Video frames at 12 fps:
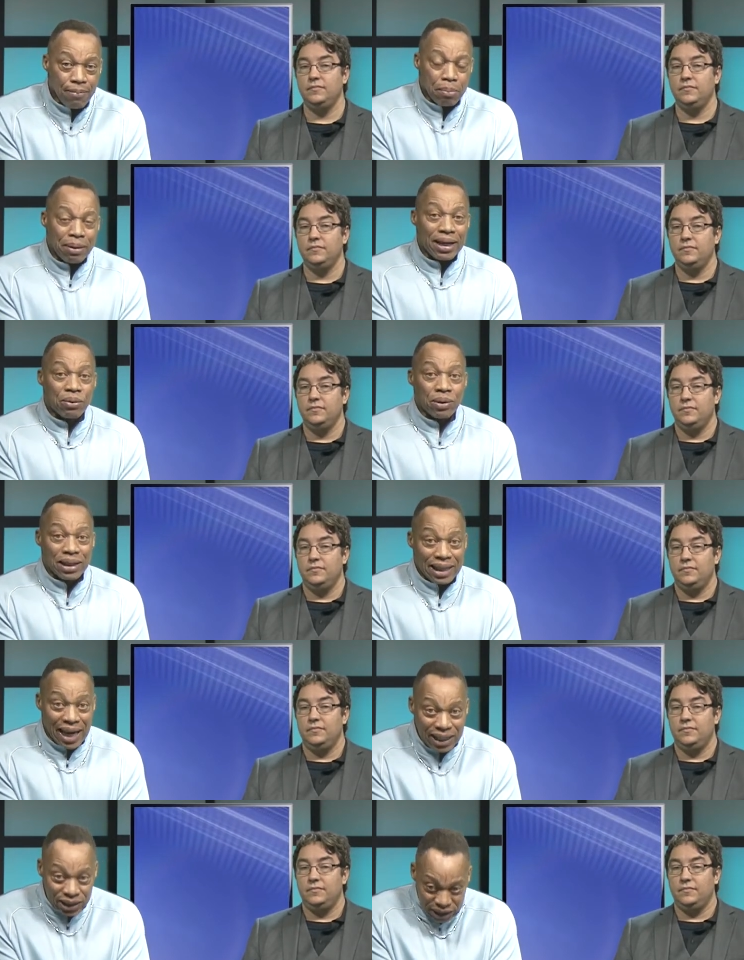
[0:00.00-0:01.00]
Speaker 1: but in
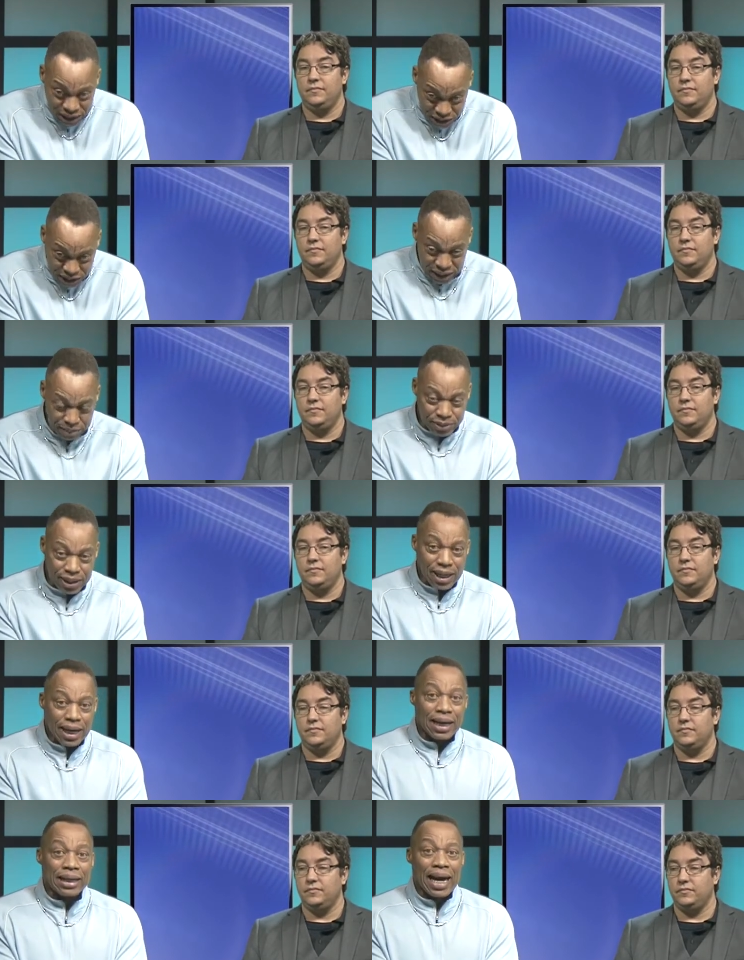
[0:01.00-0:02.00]
relationships,
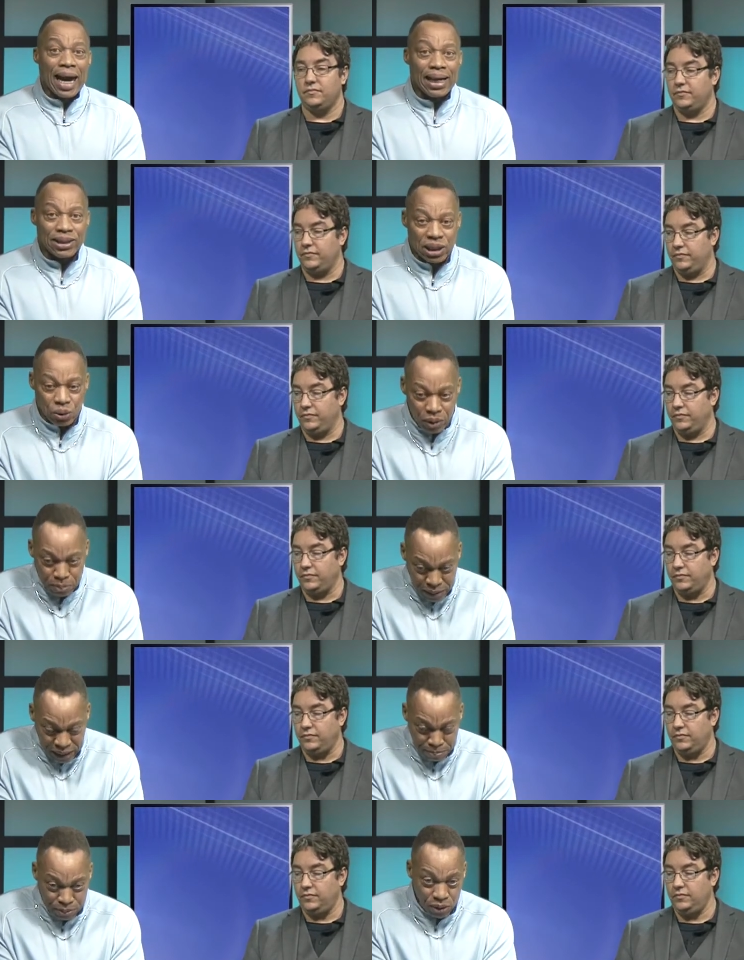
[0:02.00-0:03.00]
engaging with
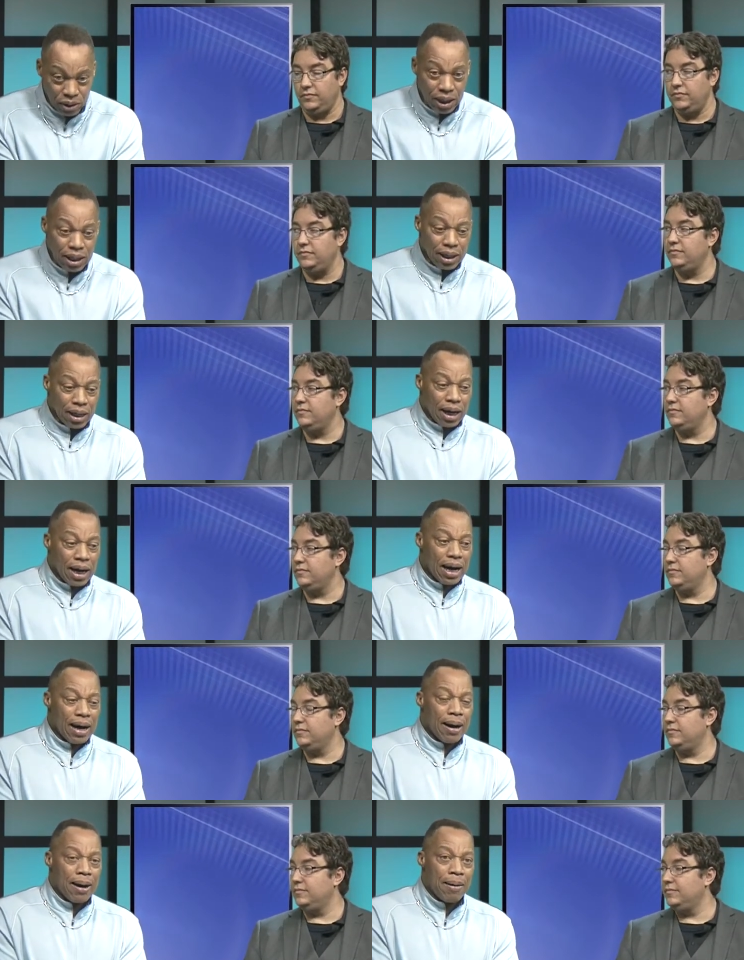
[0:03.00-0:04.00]
people.
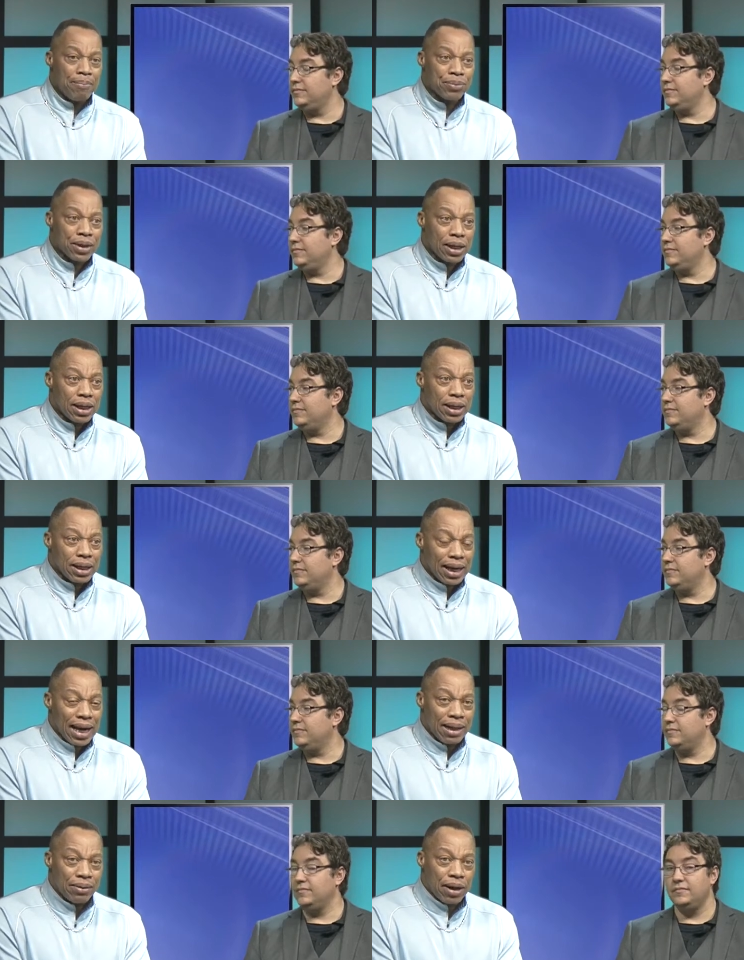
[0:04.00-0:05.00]
Um,
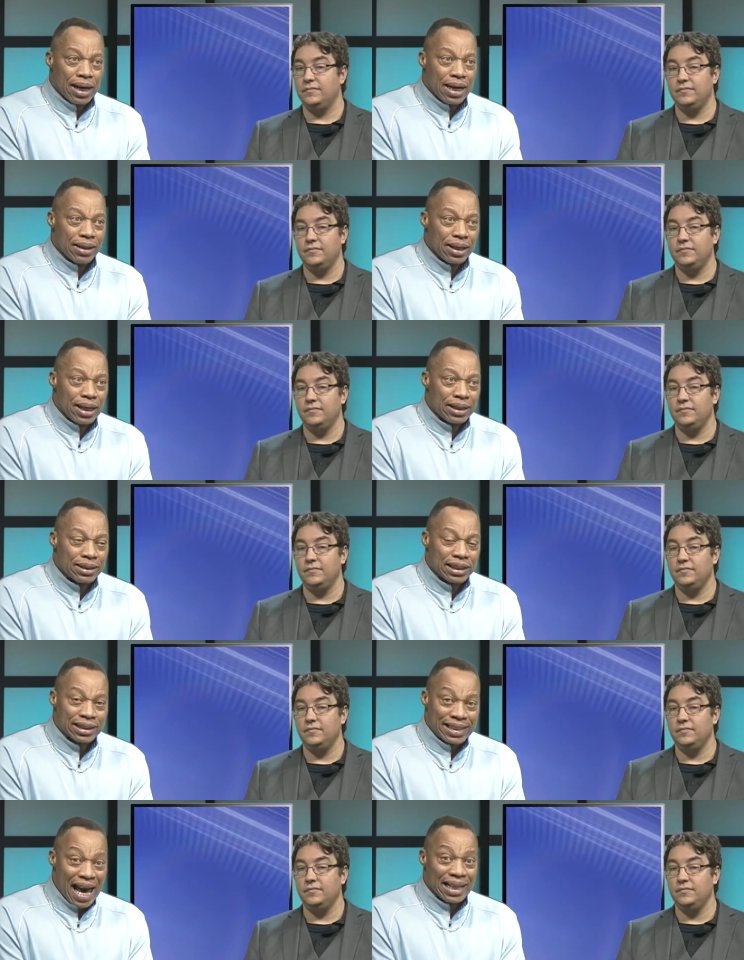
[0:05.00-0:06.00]
and, and it
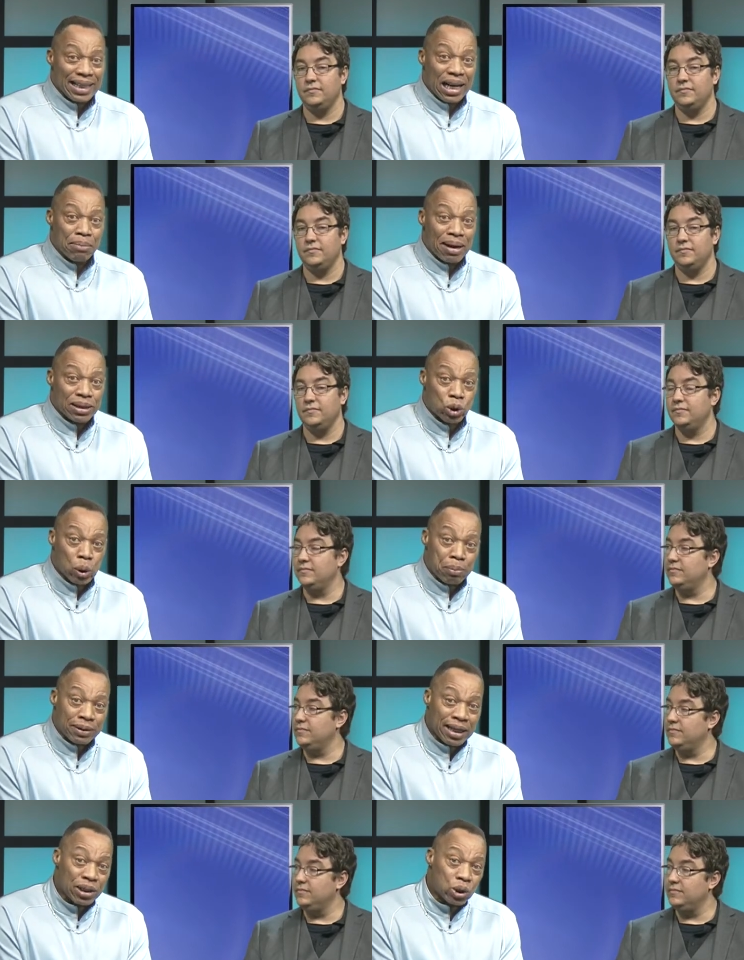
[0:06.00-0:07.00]
just stagnated my true
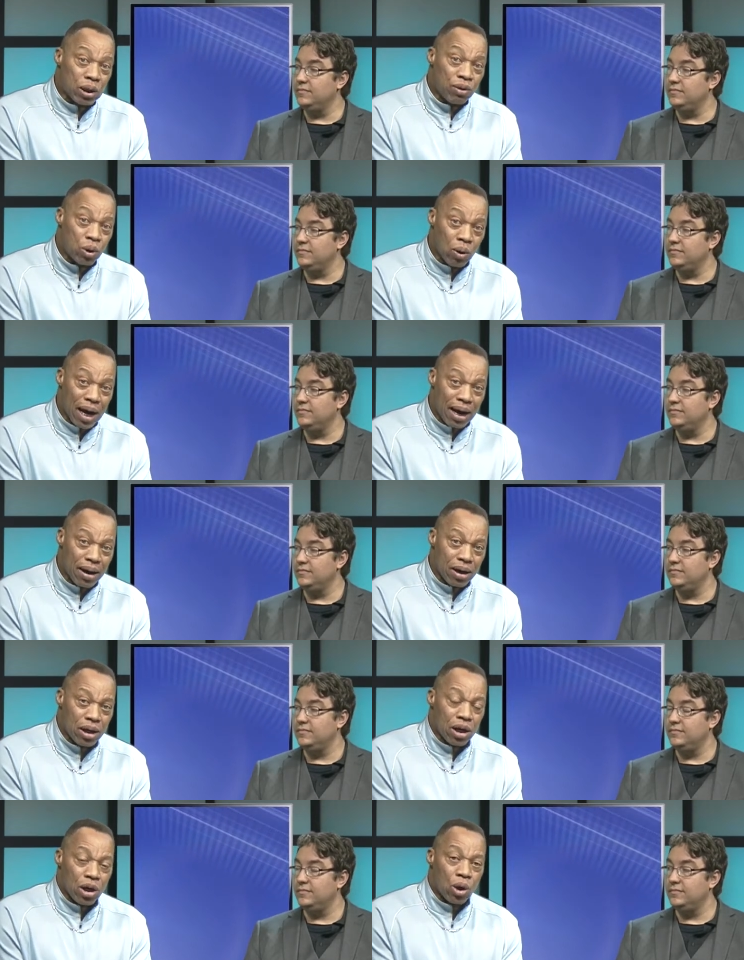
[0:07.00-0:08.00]
potential of who I,
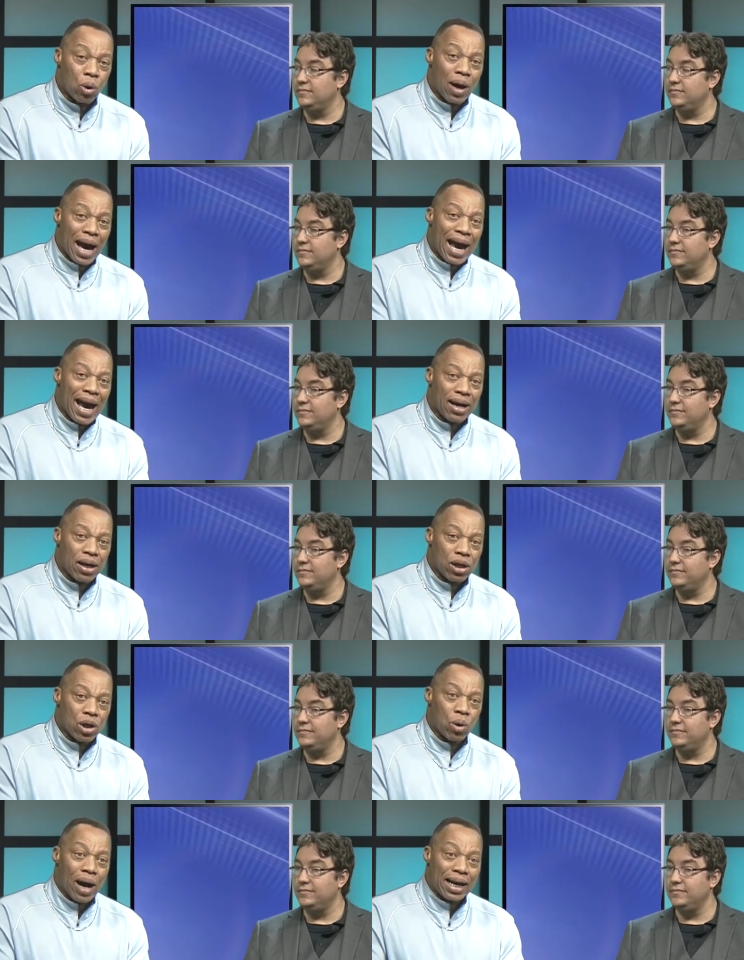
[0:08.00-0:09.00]
who I,
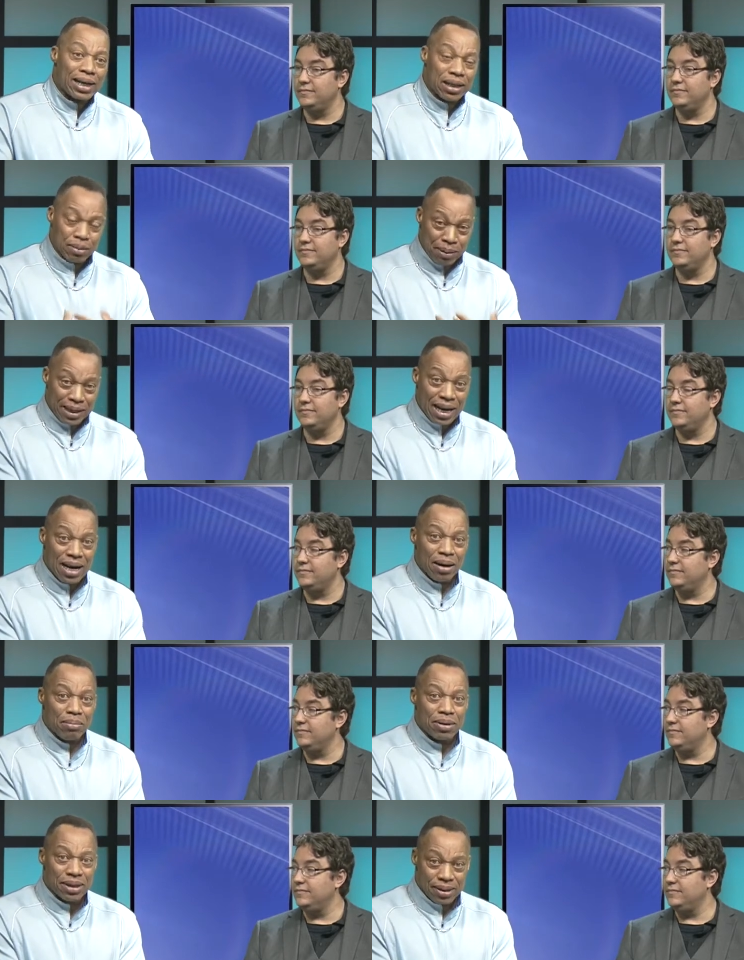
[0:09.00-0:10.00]
who I could
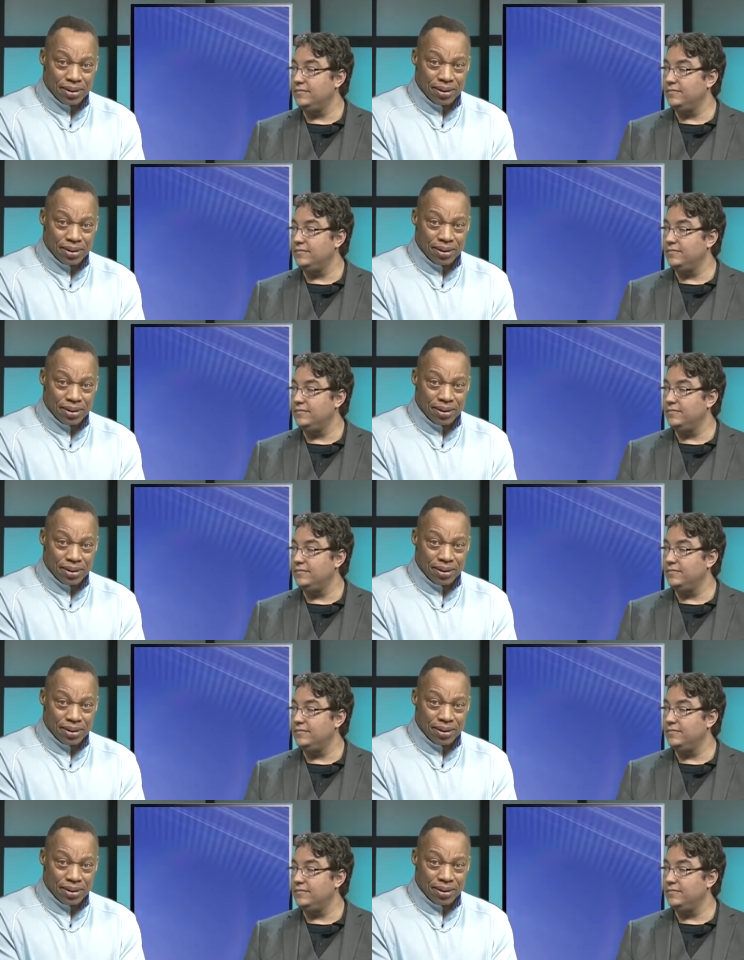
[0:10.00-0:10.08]
become.